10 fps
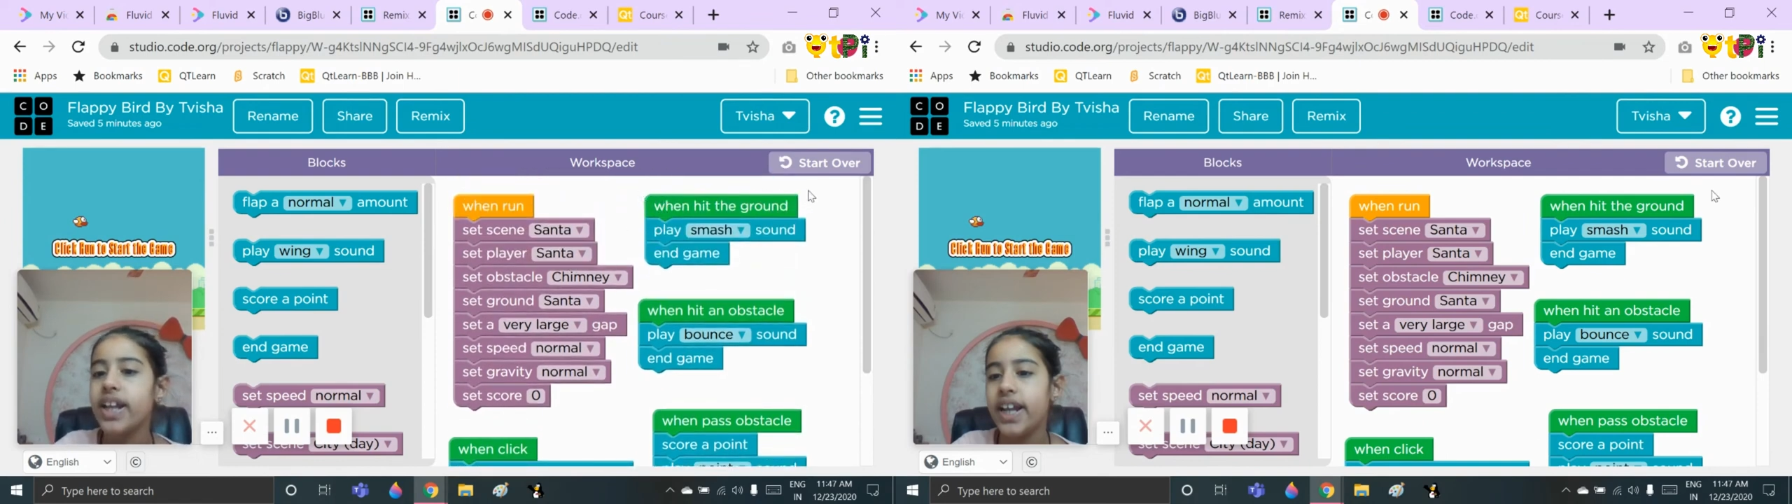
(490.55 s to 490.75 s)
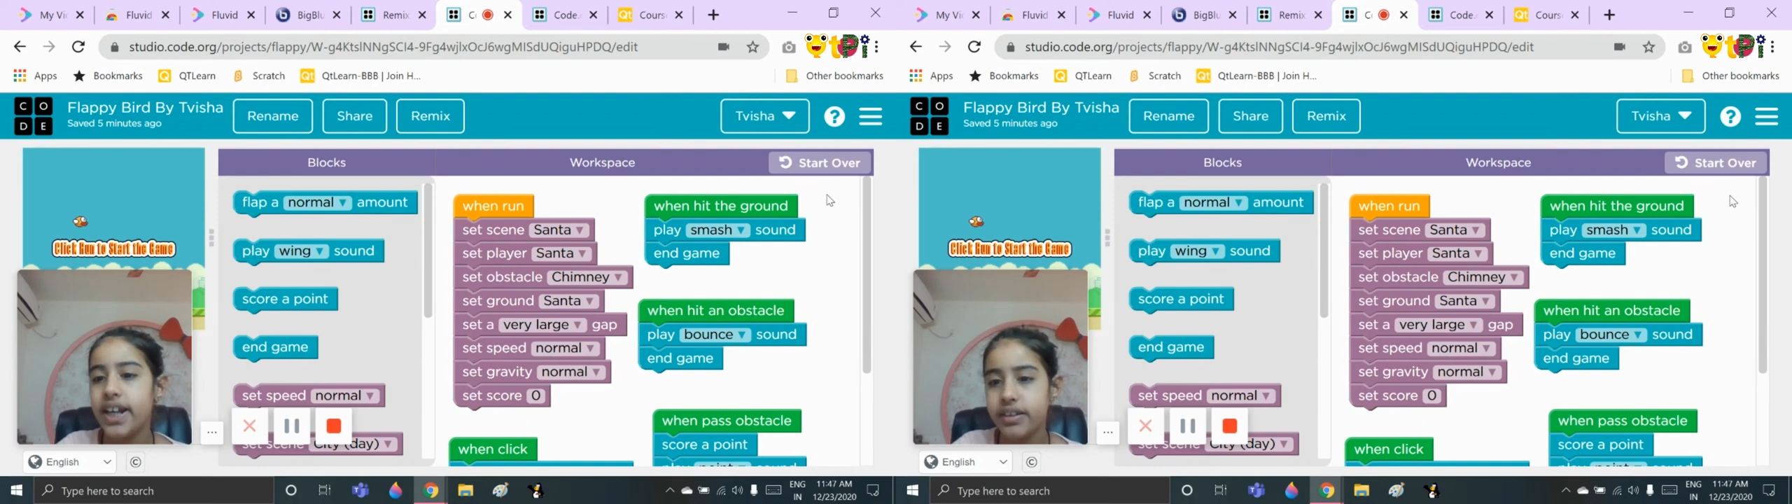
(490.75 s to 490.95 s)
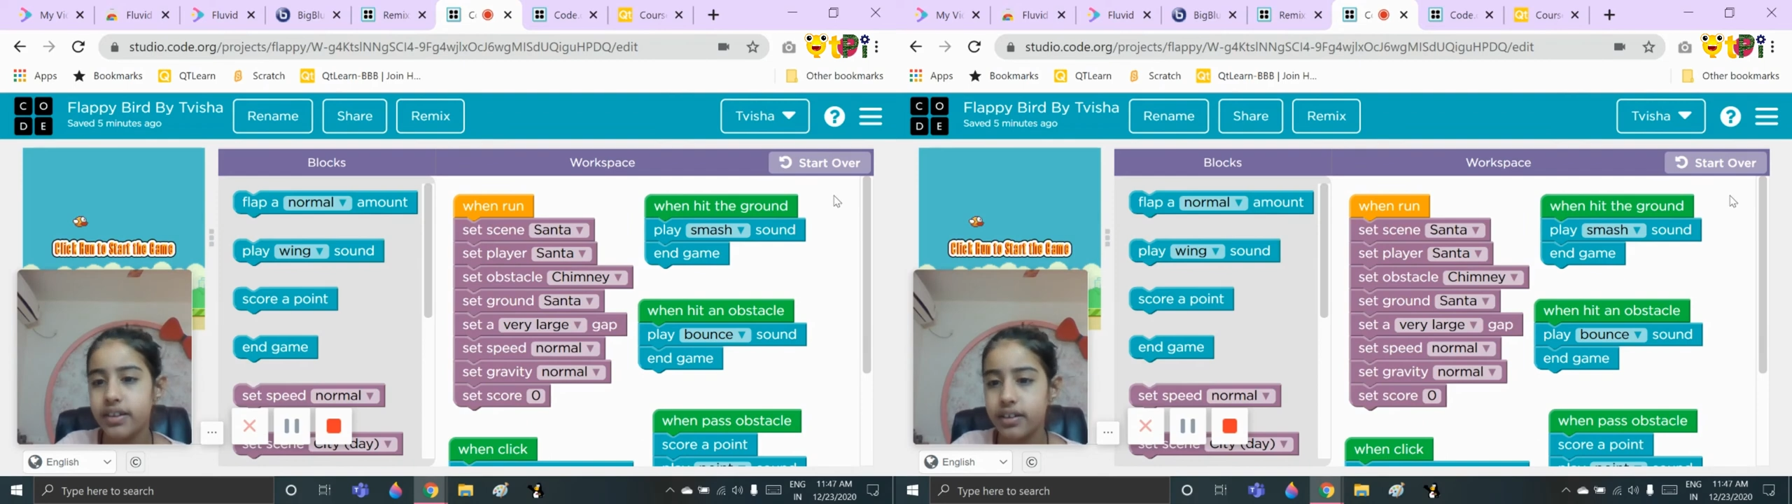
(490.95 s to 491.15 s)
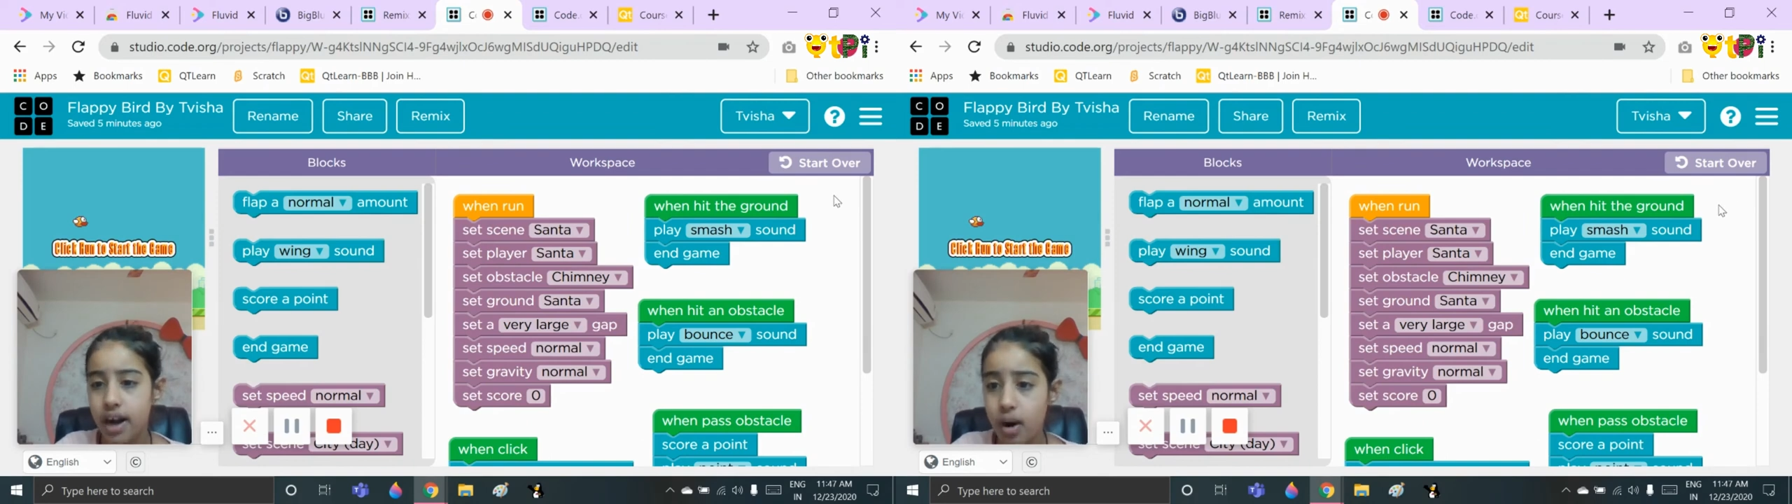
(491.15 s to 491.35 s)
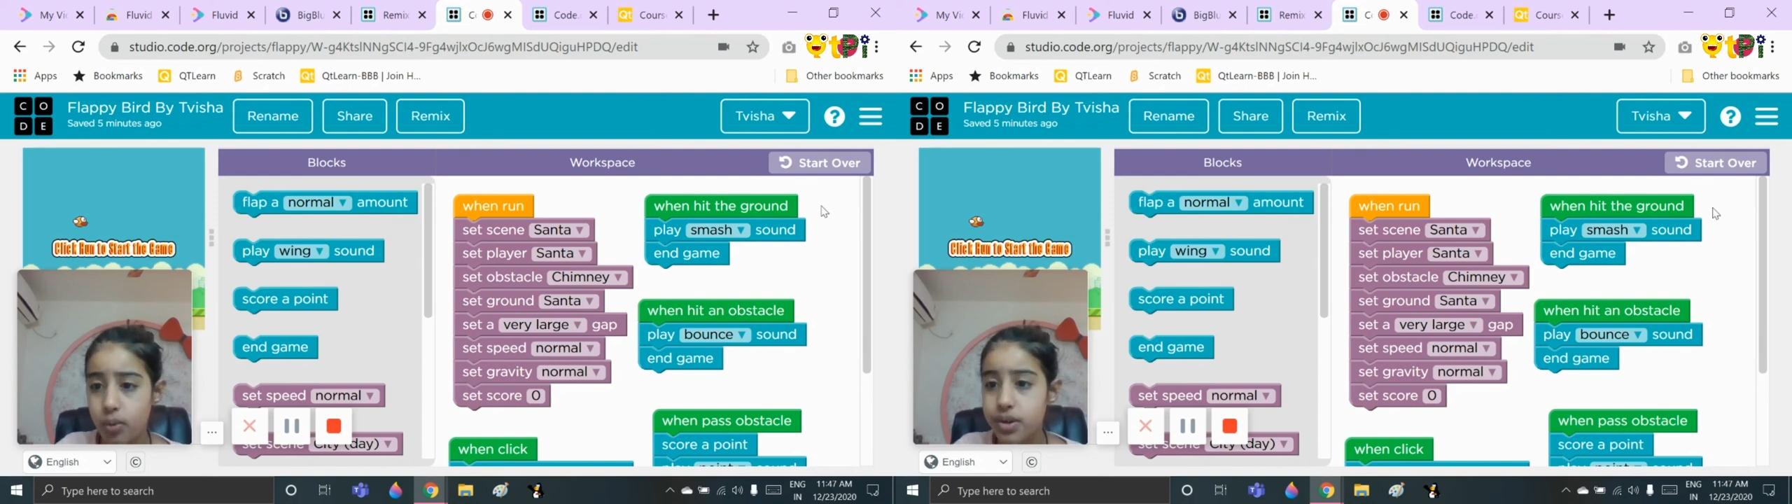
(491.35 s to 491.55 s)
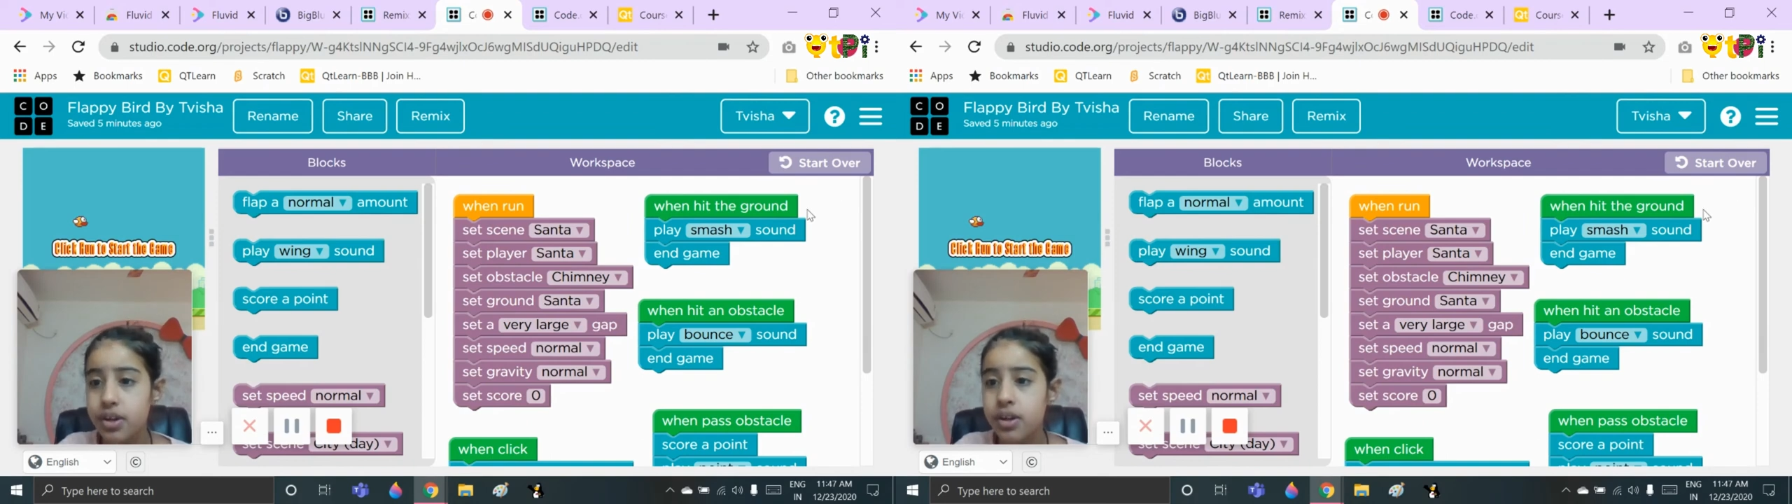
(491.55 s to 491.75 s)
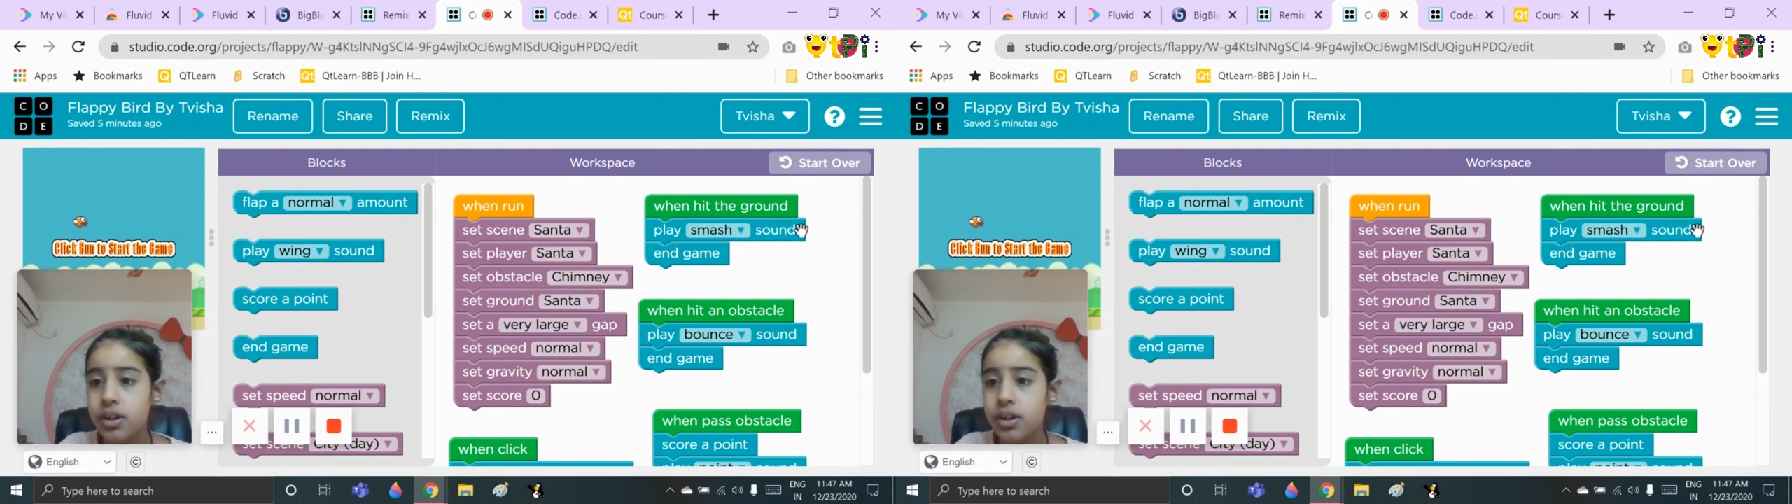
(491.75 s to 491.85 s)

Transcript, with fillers: hit the ground,